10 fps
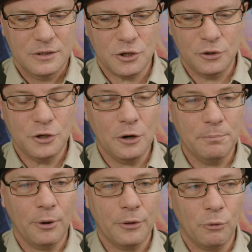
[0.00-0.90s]
So you
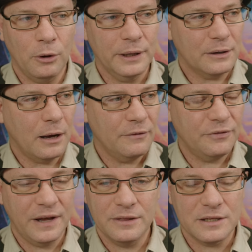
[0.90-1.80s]
don't bother rolling it.
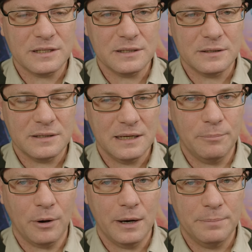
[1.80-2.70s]
I've had this
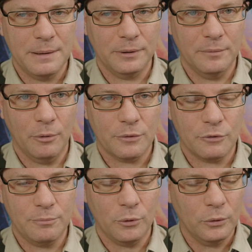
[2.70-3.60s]
said by people in my
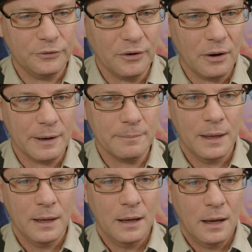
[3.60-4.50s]
group all the time.
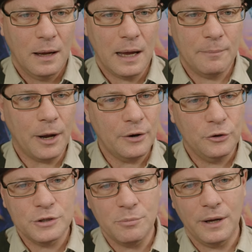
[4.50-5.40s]
Um, I
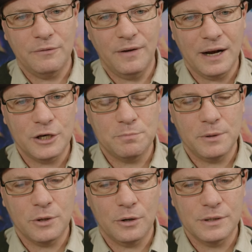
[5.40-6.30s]
didn't use my advantage
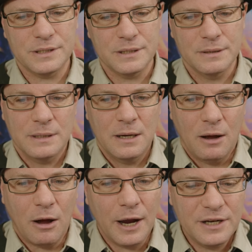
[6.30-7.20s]
because
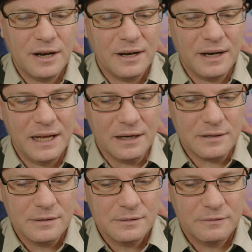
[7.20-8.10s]
I didn't need
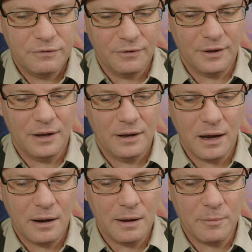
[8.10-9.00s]
it for the.
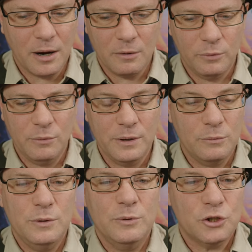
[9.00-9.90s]
I, am we were
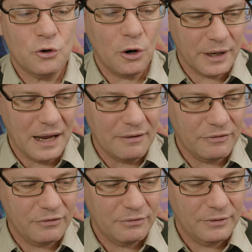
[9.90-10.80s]
we were strong
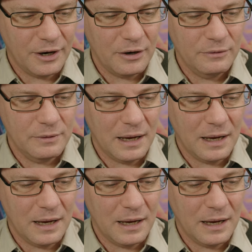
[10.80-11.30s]
enough, you know.